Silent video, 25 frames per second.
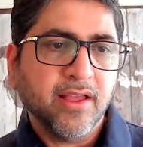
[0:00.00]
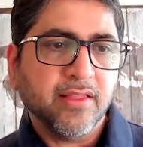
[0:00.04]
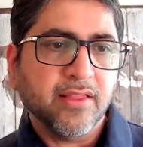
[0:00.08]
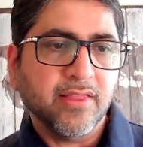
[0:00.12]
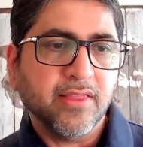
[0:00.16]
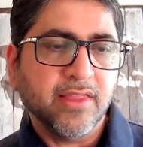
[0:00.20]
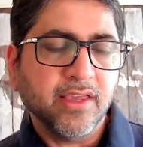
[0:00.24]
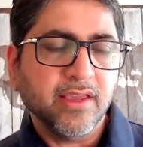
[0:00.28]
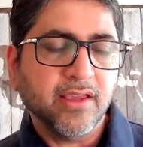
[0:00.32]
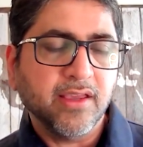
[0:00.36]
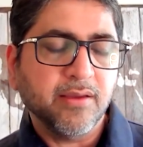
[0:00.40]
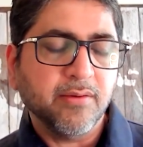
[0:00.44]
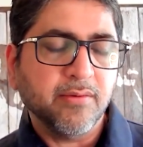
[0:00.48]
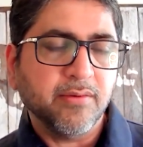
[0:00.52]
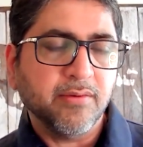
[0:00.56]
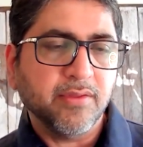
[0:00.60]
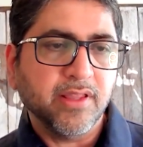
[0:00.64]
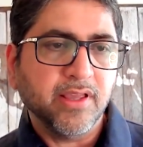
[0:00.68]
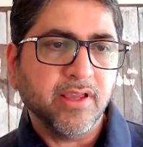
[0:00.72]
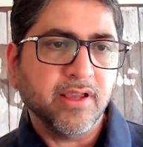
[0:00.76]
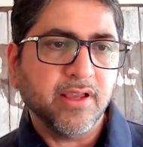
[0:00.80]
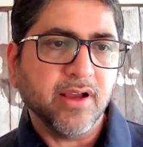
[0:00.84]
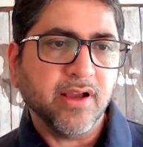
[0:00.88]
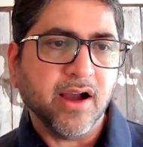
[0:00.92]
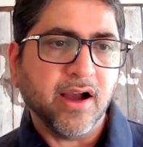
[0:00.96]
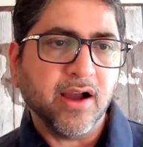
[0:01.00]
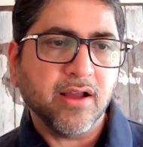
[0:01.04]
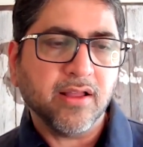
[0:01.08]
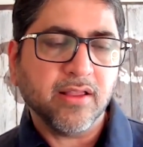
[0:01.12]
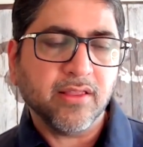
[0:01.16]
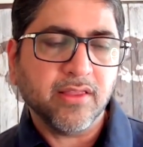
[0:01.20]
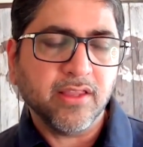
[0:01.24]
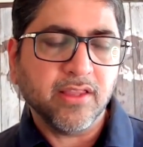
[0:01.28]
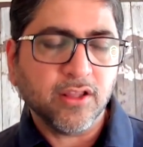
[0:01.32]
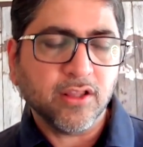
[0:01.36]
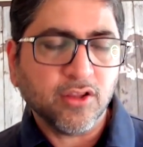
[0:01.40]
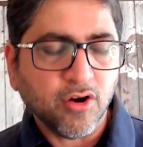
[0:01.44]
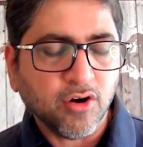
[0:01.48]
The
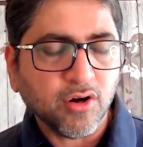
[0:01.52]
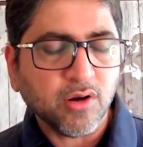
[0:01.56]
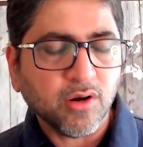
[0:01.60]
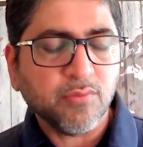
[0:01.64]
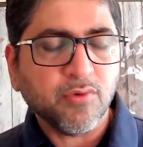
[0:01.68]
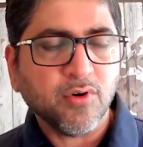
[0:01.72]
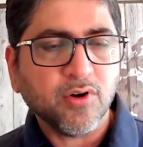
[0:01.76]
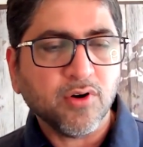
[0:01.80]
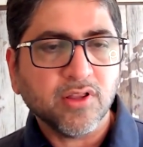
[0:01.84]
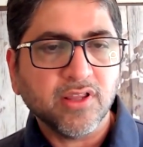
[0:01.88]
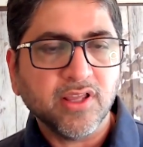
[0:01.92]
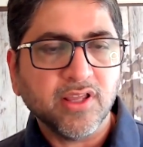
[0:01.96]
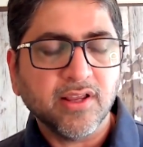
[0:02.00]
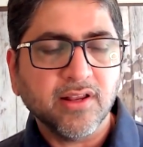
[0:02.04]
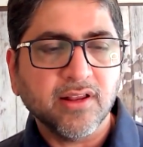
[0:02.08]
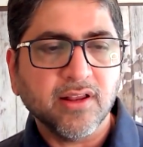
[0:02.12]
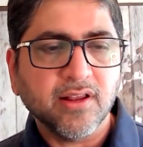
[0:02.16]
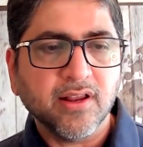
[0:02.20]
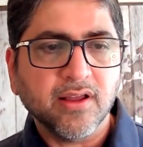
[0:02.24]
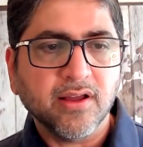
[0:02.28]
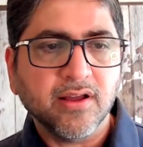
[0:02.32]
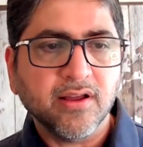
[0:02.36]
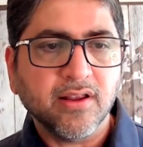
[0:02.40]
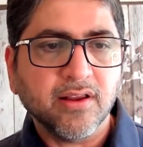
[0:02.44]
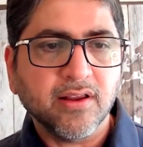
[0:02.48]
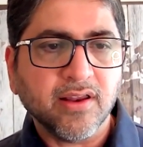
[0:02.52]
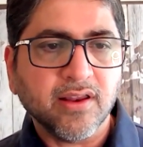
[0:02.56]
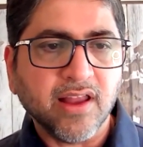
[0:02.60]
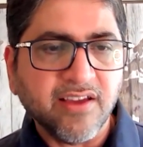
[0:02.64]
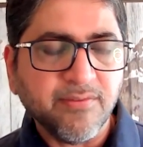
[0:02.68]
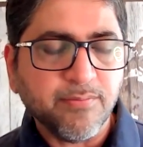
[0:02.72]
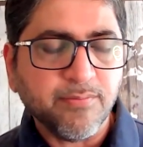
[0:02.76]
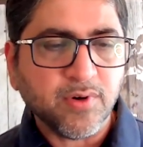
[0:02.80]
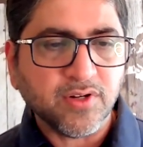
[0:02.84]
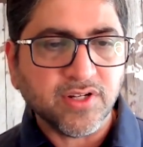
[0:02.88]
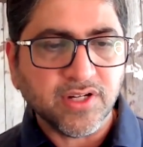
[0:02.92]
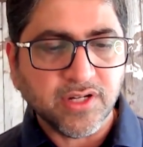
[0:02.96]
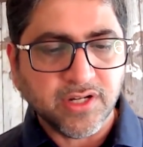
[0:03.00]
thought about the
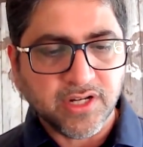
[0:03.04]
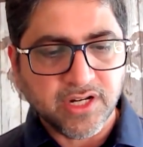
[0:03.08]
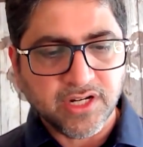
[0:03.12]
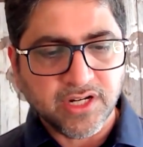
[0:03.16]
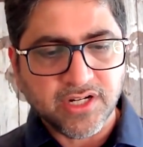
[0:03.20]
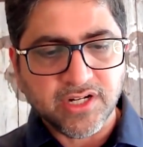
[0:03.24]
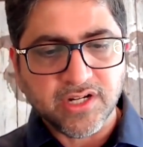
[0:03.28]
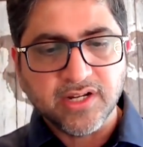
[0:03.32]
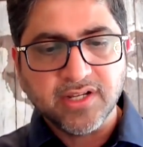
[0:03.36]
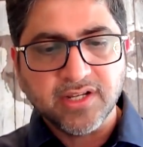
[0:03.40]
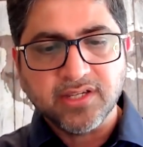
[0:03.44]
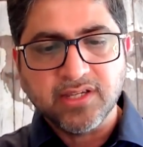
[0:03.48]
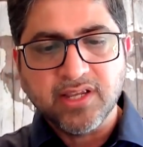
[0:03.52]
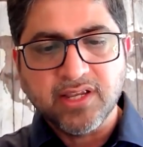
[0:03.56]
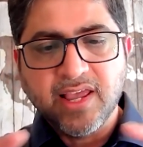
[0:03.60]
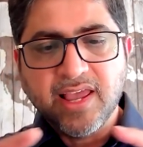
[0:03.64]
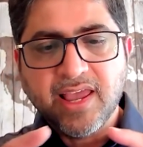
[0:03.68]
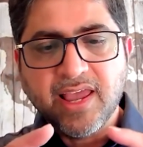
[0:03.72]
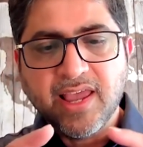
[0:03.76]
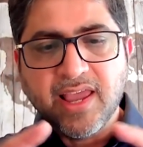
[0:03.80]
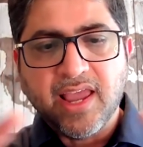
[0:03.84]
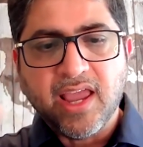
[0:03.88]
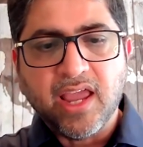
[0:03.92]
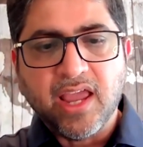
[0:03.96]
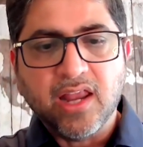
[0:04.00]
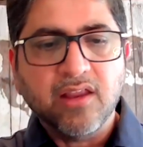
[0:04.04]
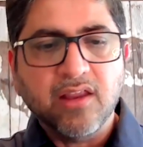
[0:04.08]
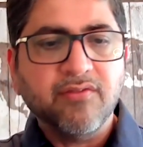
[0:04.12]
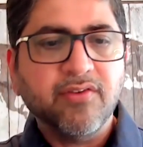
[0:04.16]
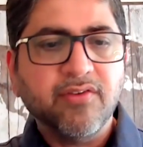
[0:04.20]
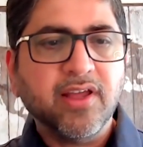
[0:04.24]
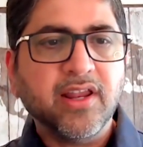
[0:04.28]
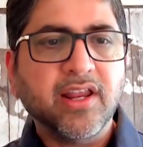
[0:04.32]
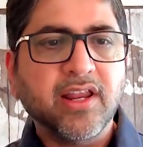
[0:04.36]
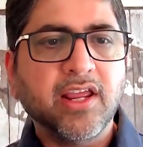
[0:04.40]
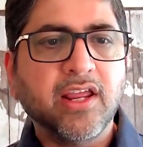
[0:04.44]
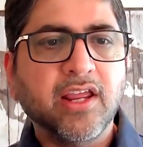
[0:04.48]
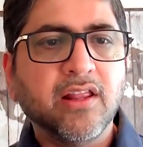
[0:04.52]
live presentation is
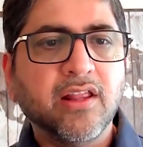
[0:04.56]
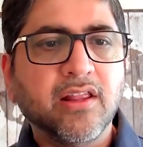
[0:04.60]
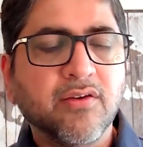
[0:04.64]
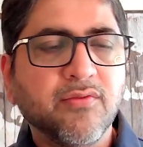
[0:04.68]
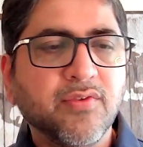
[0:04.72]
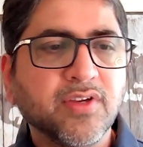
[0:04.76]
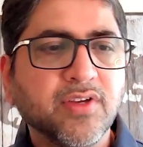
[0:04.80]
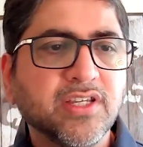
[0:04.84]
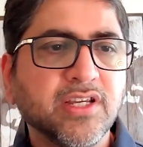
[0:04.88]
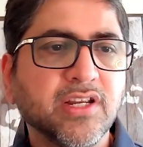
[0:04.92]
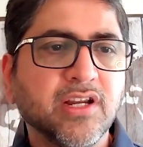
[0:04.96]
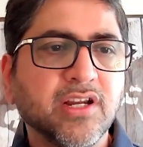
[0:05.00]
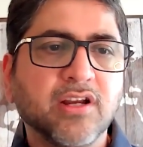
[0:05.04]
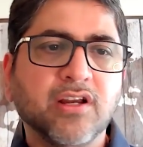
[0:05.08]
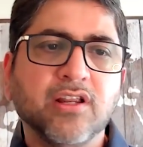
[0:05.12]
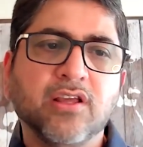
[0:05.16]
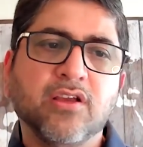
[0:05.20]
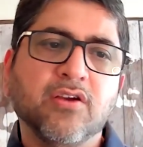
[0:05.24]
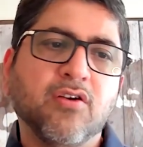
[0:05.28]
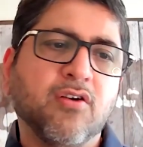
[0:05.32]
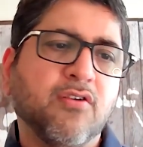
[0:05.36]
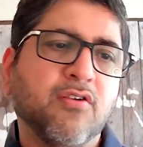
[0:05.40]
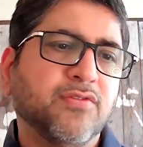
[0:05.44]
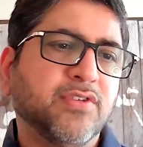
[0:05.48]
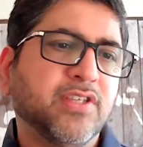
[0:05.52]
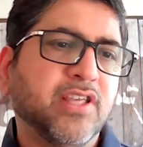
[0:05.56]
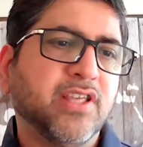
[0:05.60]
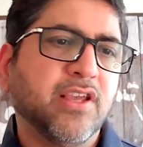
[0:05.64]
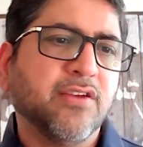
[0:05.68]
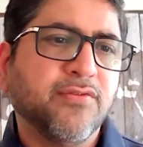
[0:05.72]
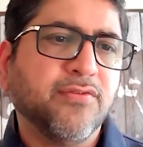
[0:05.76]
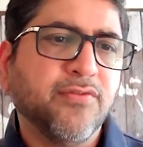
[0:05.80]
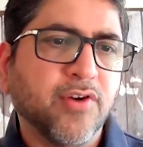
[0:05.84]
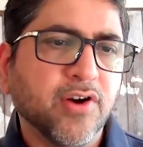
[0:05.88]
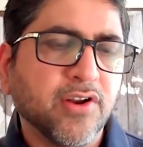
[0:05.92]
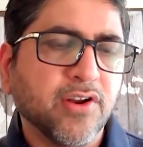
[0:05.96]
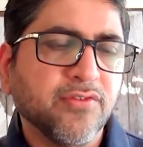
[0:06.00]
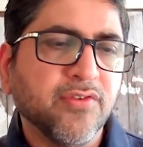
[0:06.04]
anywhere in the vicinity of, say,
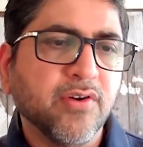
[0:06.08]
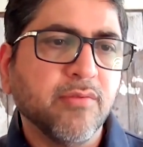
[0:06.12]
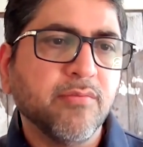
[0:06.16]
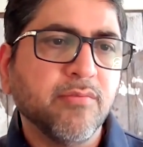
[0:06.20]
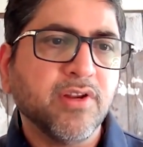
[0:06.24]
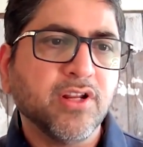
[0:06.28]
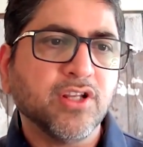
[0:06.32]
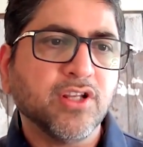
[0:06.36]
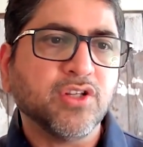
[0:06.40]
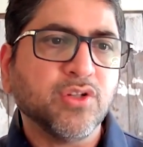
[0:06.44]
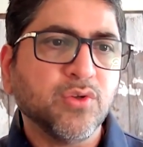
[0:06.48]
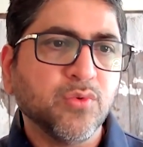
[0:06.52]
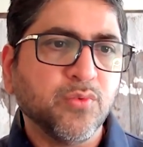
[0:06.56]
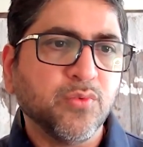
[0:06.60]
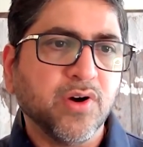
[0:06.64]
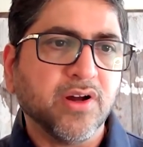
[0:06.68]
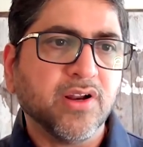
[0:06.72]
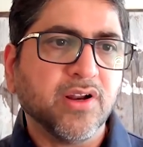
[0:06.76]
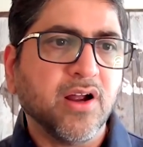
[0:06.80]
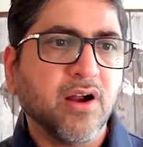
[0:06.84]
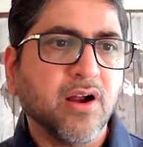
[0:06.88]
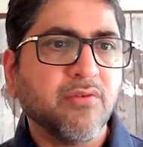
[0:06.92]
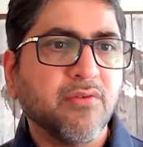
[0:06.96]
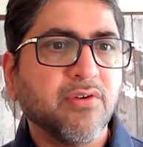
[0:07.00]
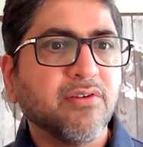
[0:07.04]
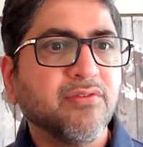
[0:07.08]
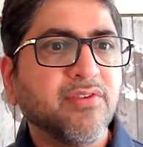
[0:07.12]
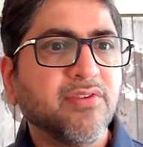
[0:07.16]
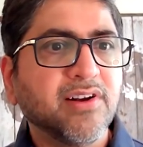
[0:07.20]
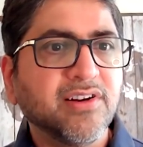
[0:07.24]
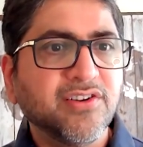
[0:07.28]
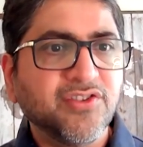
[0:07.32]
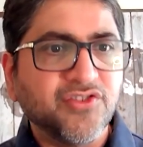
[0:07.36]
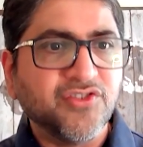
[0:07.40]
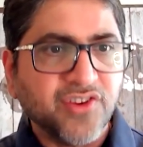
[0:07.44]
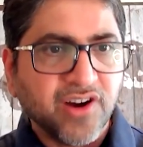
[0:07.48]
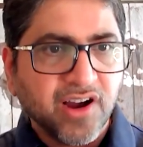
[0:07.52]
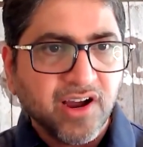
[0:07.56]
45 minutes to 1 hour
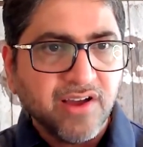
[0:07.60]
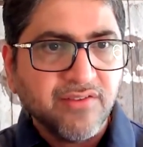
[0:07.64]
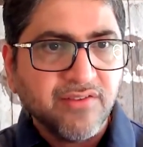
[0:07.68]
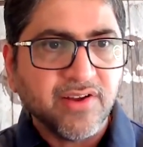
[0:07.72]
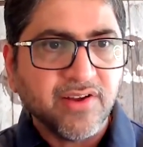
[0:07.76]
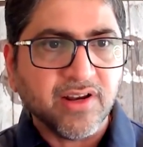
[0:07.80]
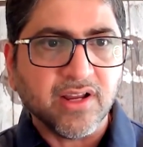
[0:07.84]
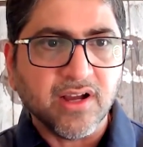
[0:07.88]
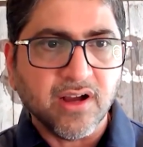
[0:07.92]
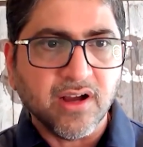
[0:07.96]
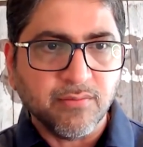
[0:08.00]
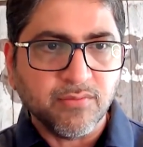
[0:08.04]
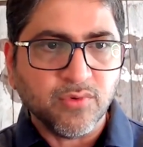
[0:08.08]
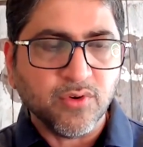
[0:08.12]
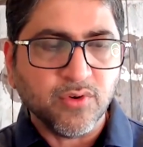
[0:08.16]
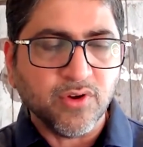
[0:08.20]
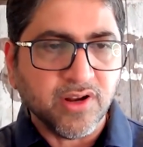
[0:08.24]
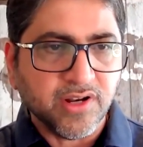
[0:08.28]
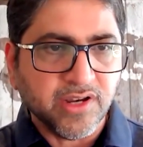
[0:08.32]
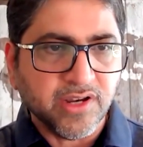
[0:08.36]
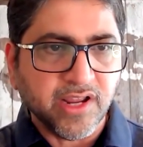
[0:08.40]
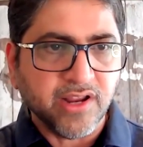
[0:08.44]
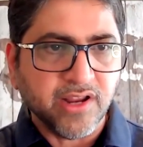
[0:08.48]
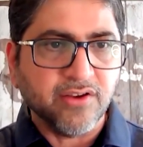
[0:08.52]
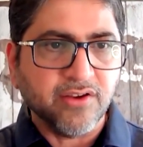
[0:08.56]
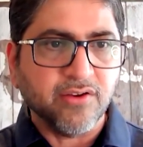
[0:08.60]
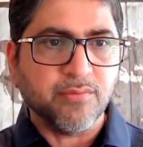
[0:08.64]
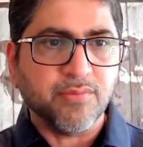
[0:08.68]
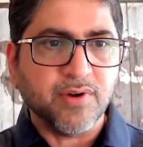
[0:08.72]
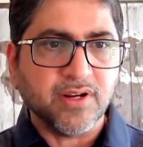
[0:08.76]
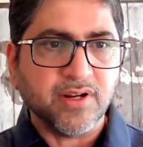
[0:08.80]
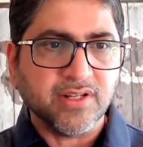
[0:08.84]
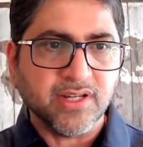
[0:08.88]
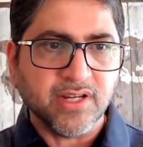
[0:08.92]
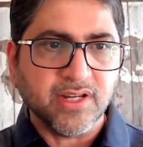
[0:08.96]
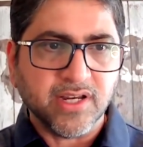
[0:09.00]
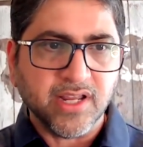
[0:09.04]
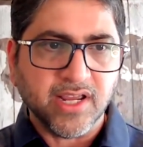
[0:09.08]
will drive and come to attend your
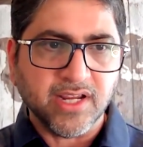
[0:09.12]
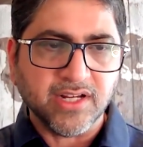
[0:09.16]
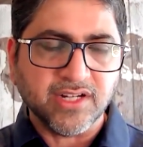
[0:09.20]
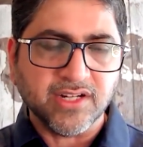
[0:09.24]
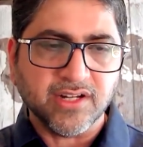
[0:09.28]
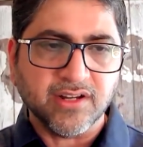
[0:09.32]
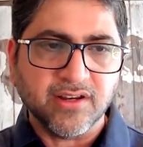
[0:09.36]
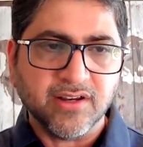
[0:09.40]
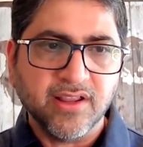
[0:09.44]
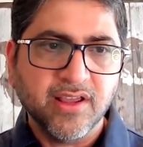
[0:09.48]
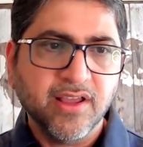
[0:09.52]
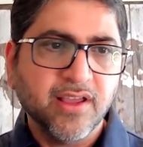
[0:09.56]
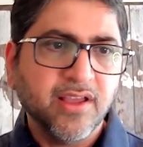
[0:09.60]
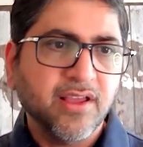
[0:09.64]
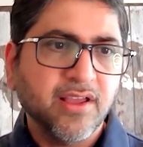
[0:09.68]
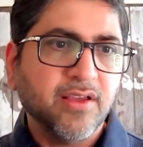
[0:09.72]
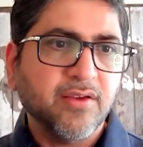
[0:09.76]
presentation.